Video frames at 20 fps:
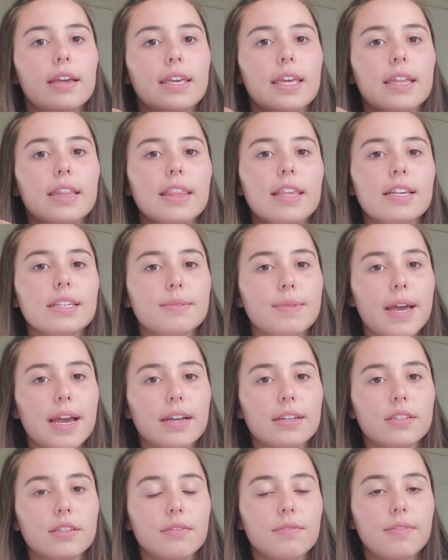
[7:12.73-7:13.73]
get things
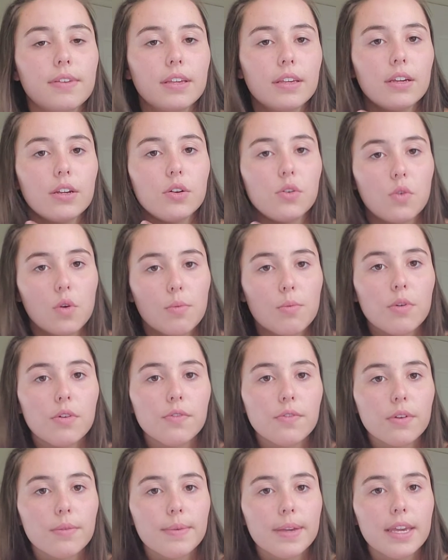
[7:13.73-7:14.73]
back to feeling normal
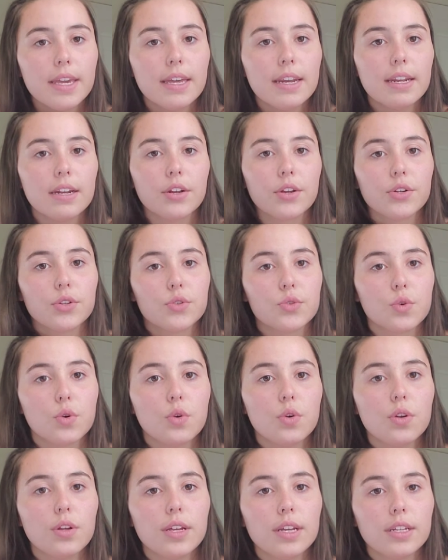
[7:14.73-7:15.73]
for me and in
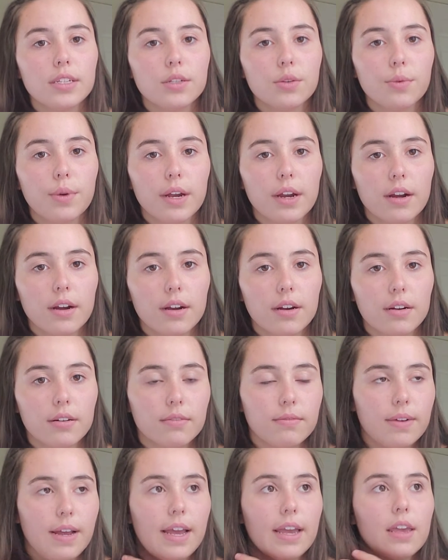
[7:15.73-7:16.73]
control, to
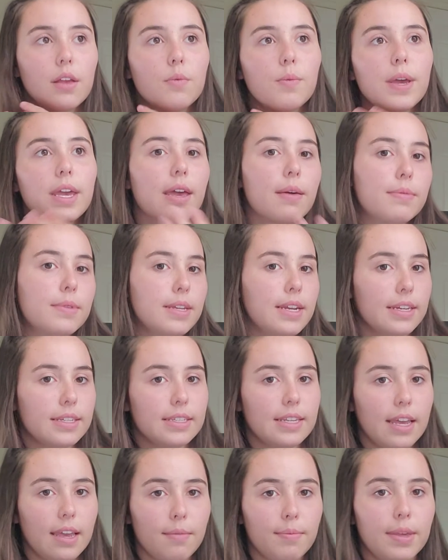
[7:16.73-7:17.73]
where I can wake up the
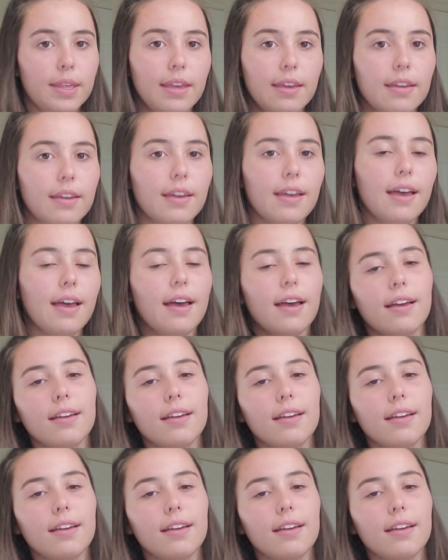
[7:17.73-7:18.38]
next day and be like,